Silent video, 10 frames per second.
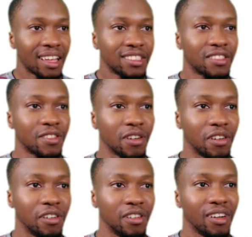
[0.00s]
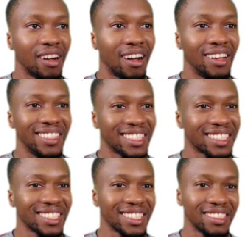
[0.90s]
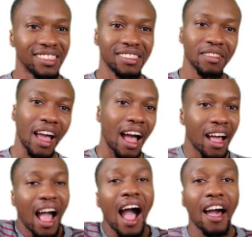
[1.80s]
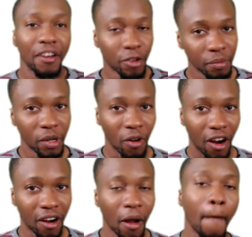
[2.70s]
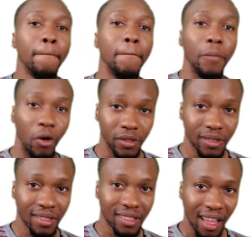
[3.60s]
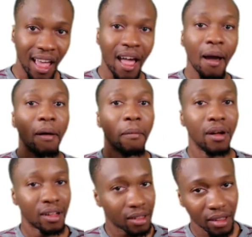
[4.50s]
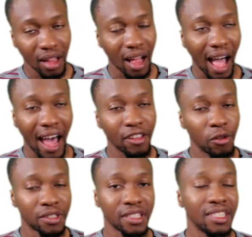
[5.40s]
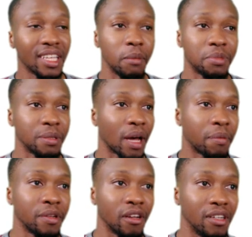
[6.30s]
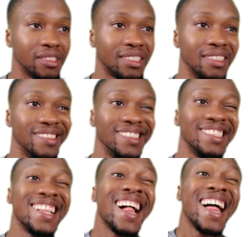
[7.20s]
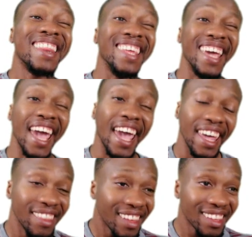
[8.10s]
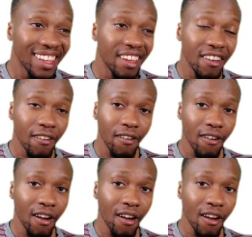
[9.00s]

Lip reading: So honestly, I could be wrong, but I don't see the time skip happening until the end of the year.